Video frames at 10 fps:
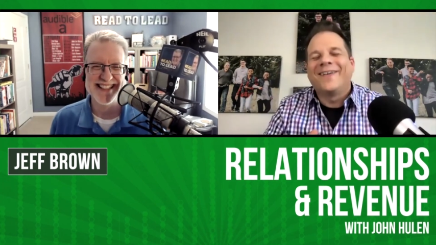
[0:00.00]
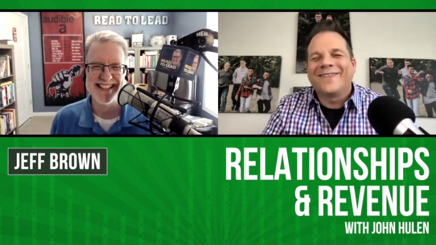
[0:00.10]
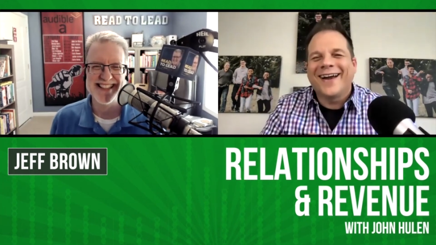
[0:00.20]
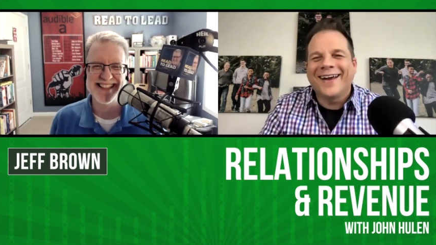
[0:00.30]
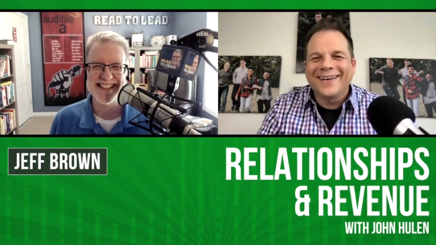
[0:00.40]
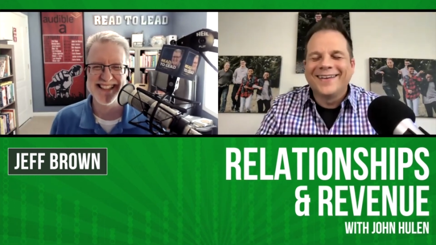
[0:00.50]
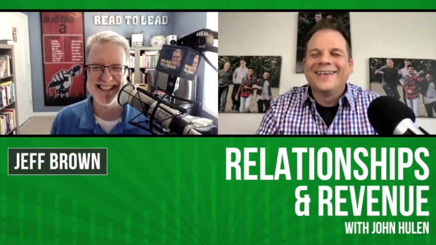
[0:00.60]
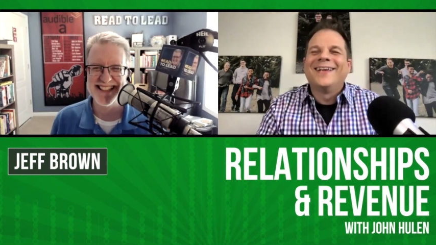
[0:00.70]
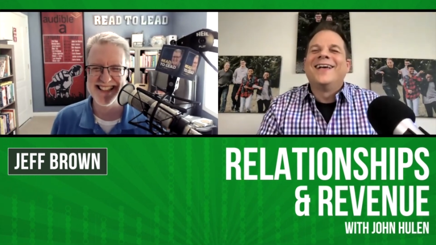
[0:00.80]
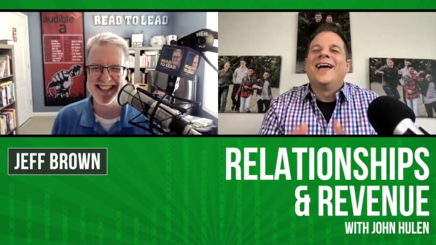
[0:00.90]
Speaker 1: all right.
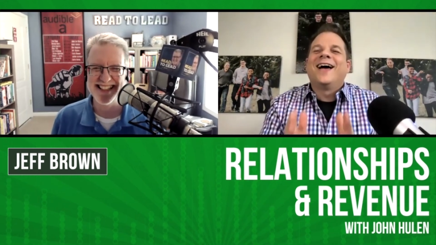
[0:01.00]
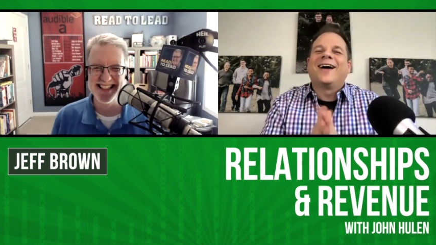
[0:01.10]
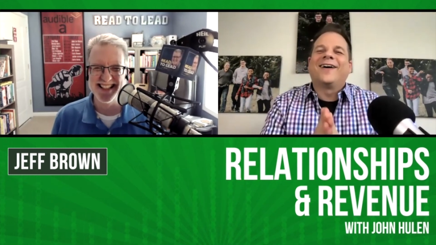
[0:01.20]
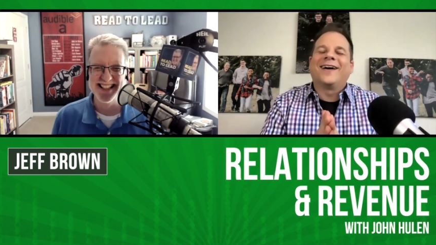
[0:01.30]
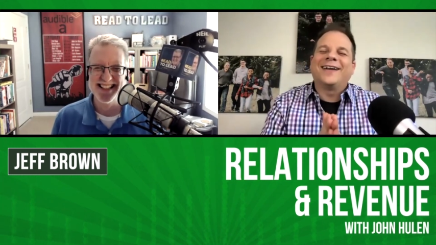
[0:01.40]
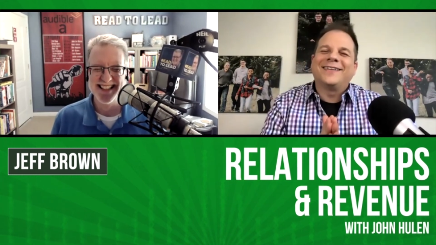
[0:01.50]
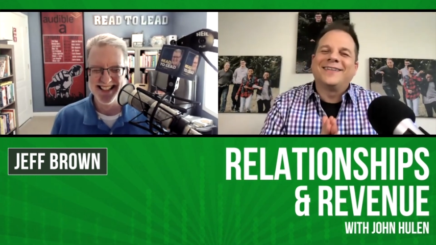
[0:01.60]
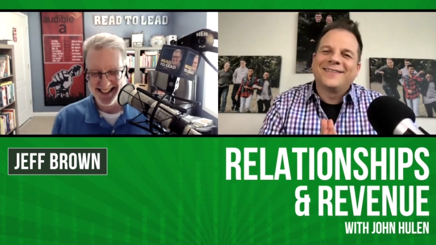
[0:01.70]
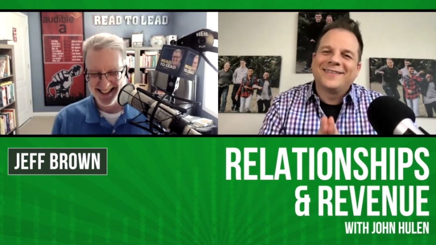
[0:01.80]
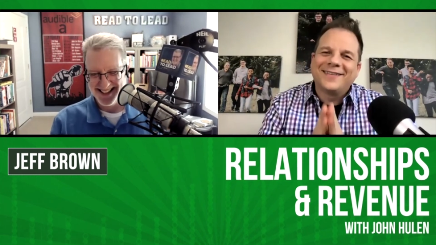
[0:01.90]
All right.
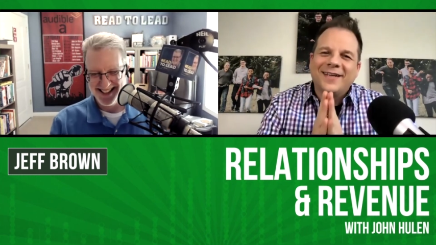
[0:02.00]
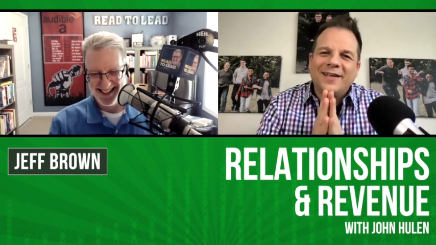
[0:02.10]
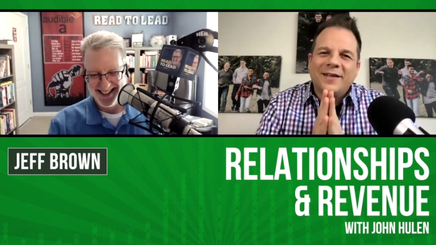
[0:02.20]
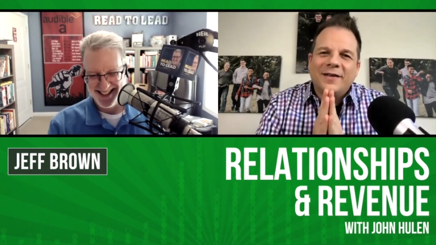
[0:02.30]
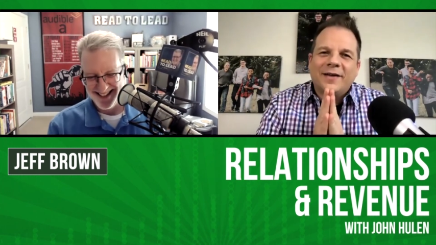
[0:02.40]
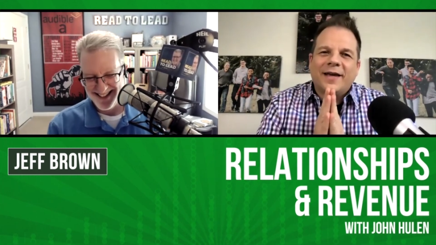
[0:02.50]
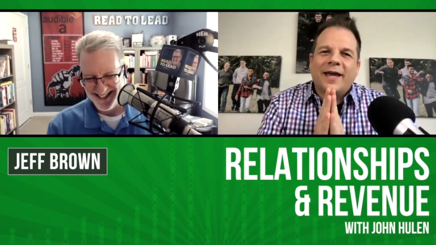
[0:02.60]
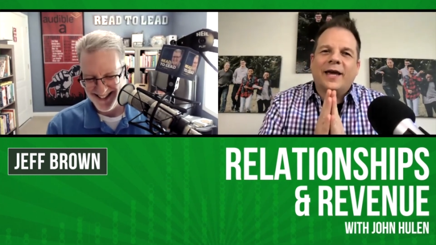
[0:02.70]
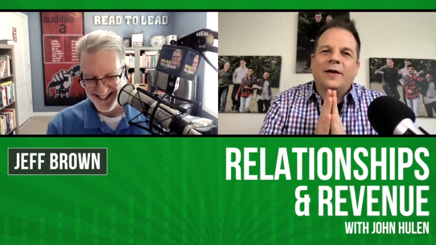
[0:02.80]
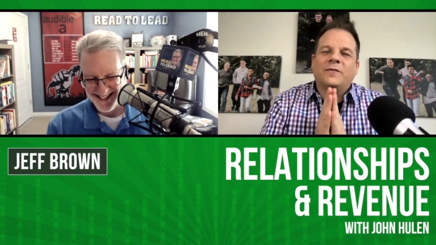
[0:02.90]

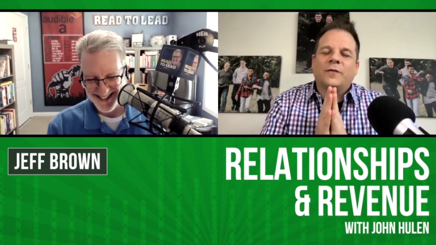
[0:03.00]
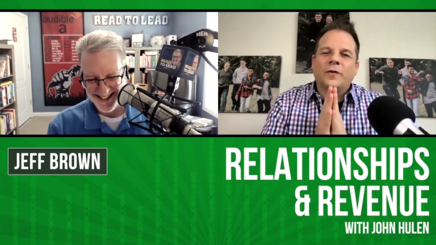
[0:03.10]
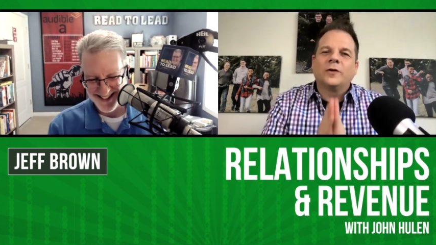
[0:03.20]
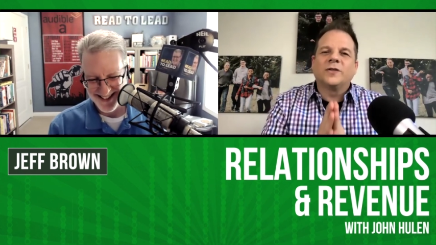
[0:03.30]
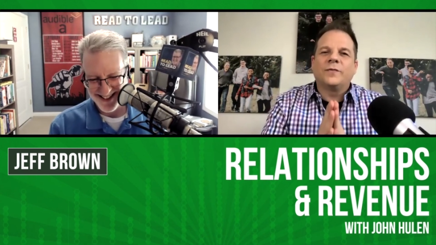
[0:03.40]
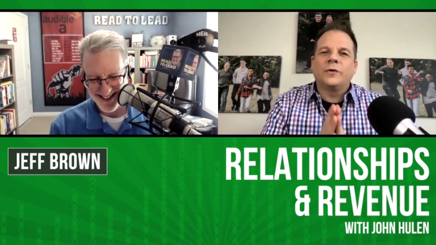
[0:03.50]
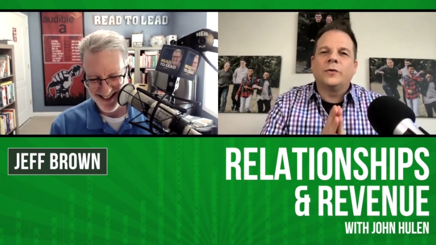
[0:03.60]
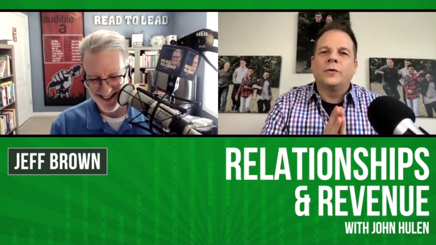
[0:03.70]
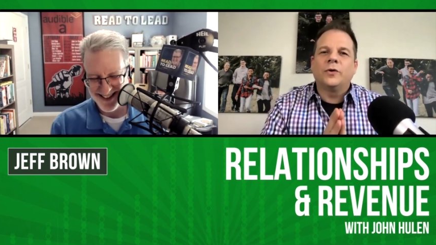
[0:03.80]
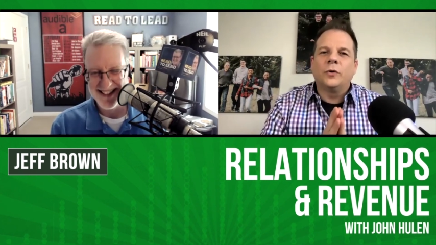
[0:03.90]
And for those of
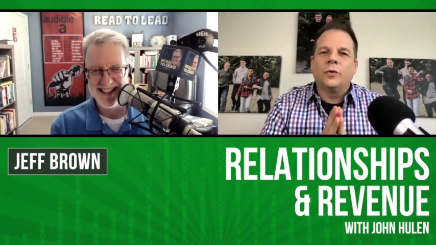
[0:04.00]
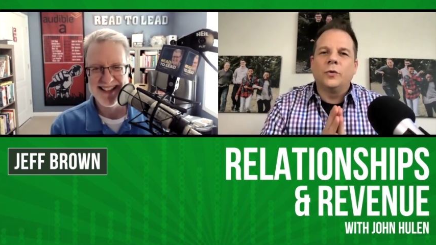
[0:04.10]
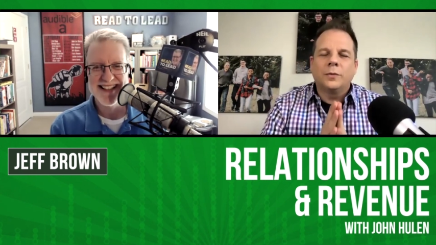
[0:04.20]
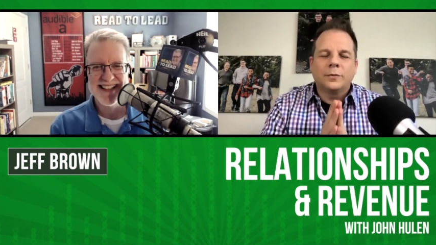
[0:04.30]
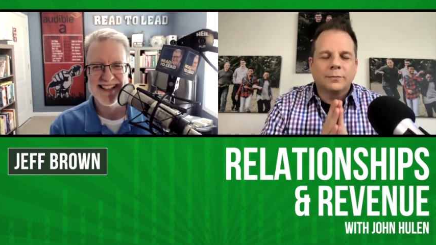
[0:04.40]
you who